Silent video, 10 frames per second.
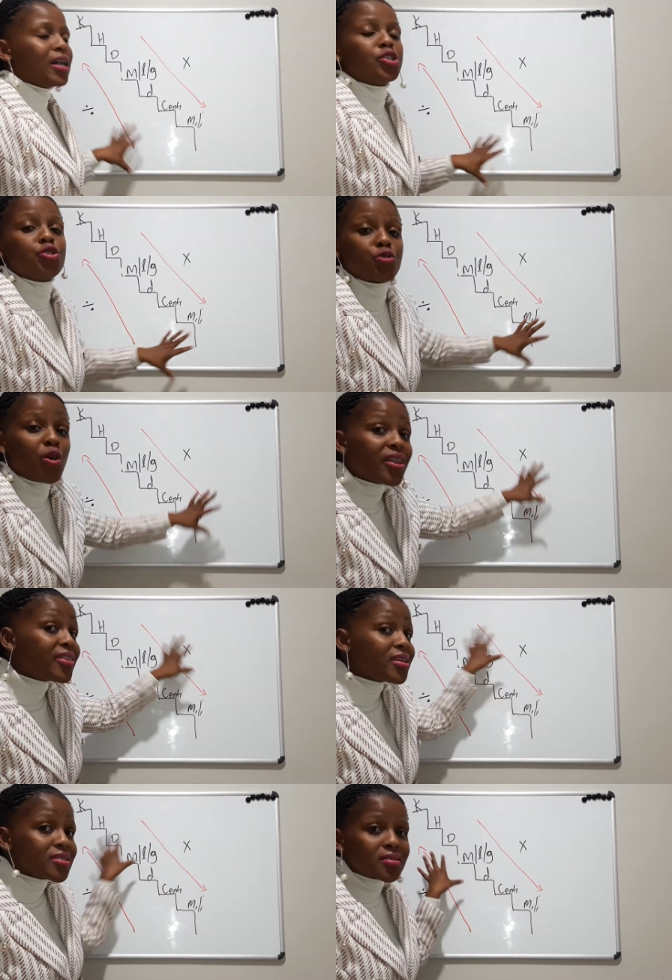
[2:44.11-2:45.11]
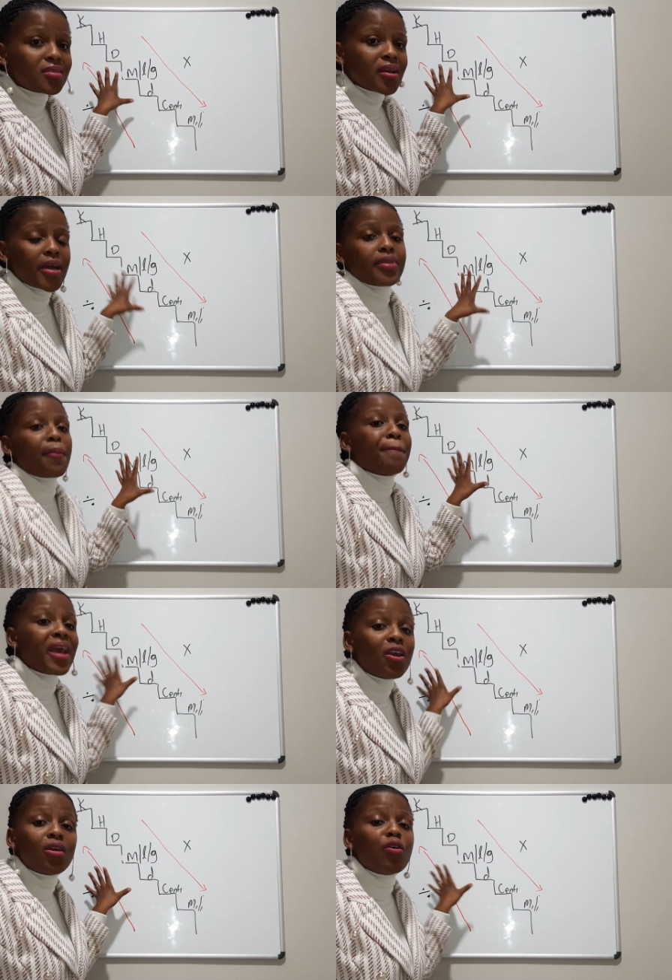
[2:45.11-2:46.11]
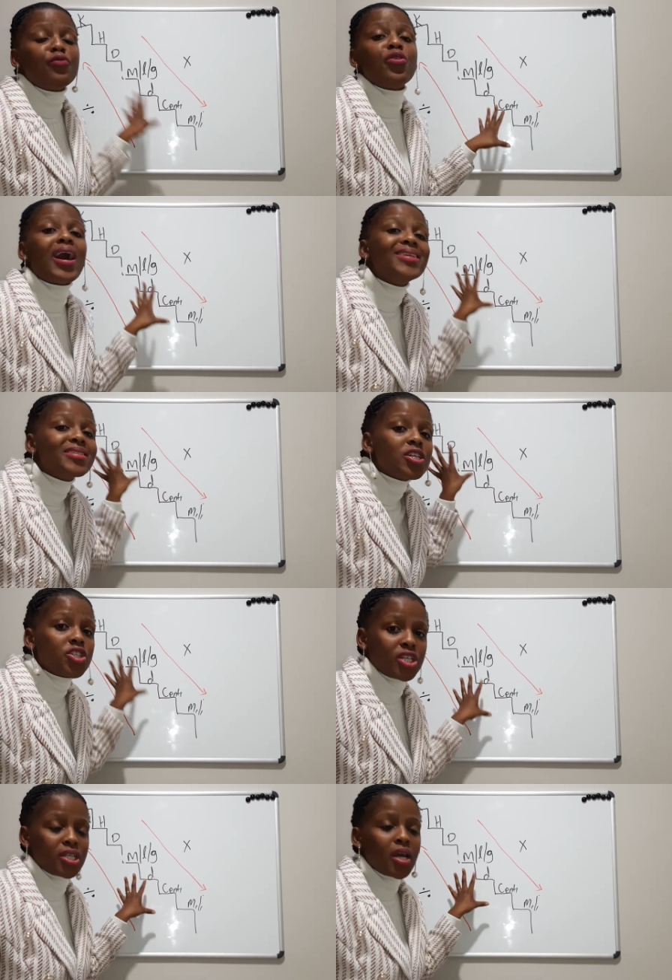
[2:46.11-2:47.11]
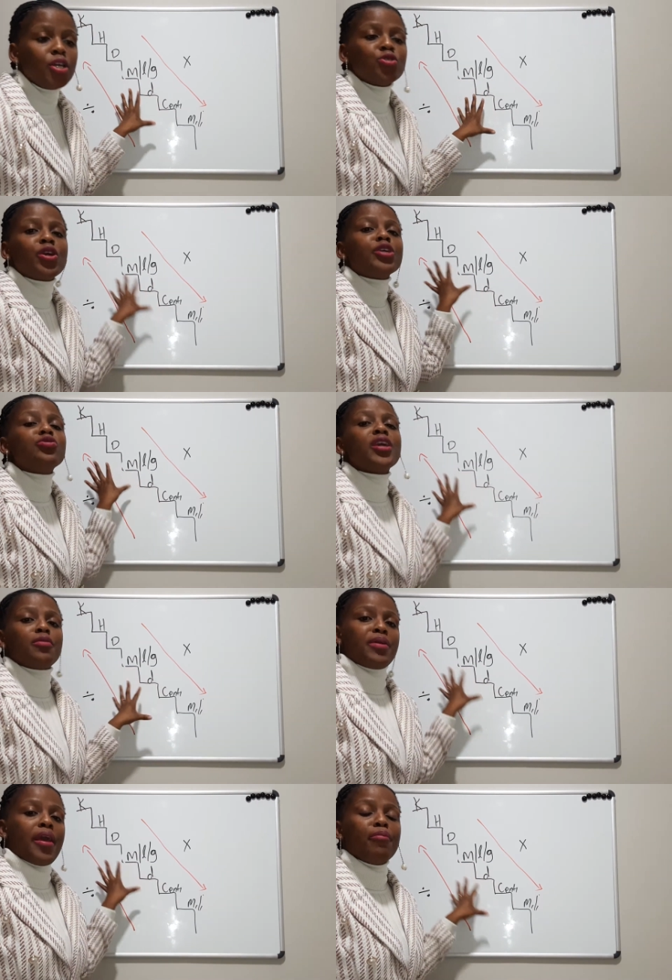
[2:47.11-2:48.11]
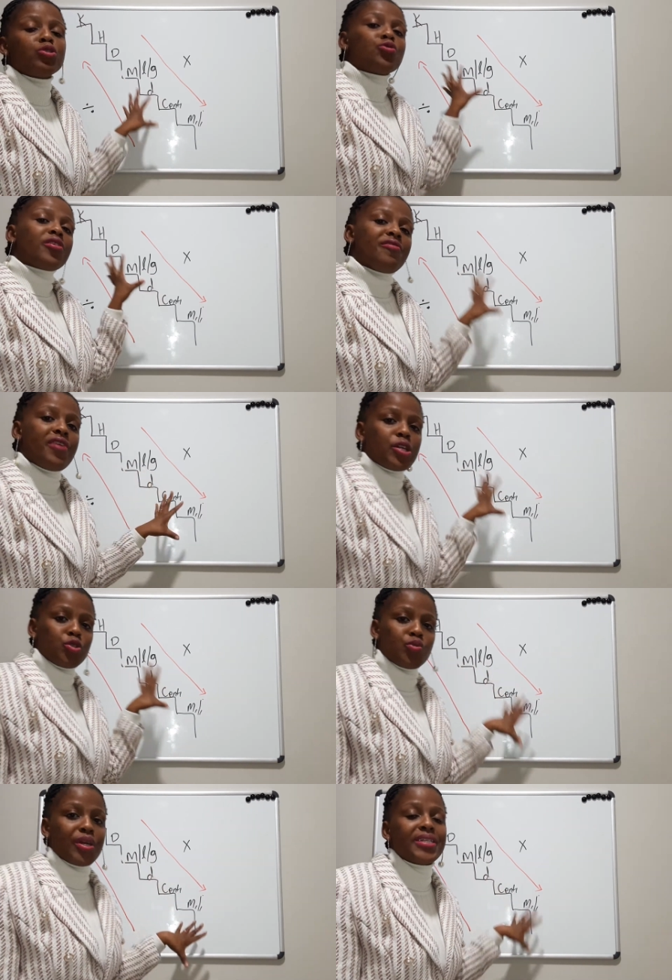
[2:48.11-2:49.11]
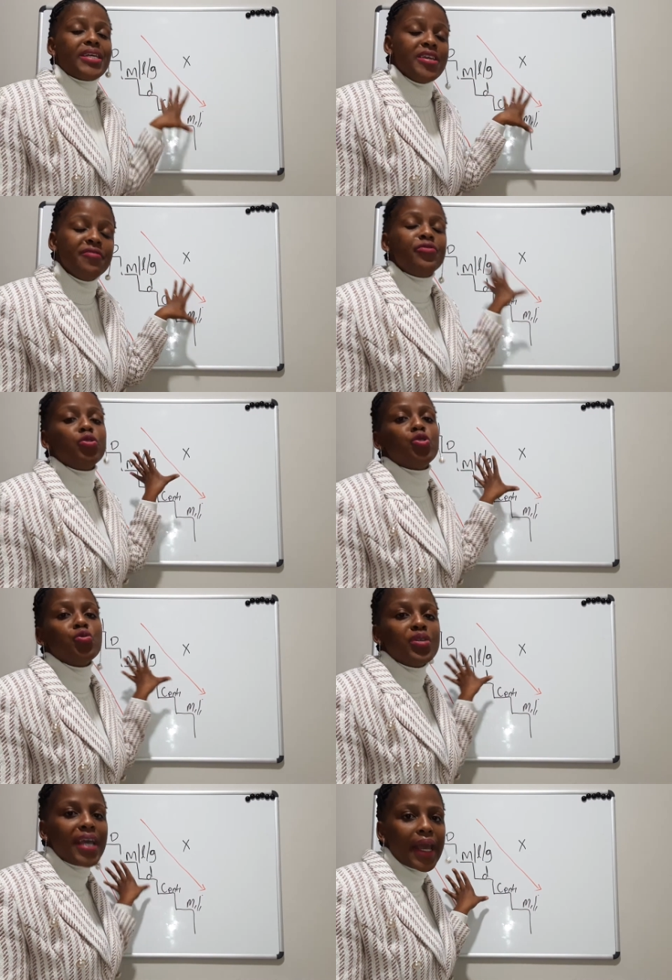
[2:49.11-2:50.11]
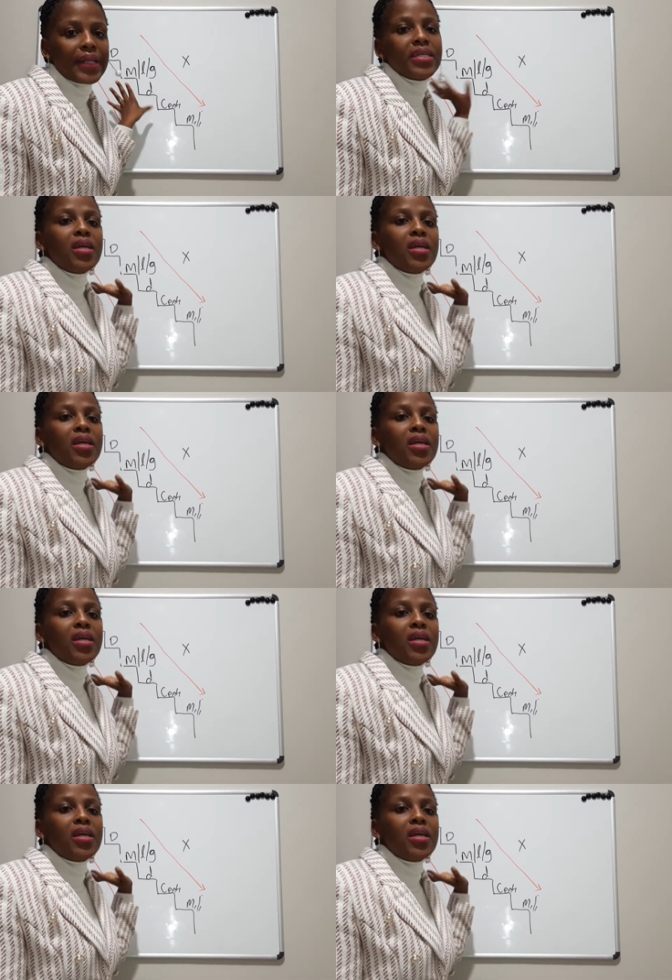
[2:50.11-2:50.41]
draw this at the back of your answer sheet so that you can be able to refer to it if you do get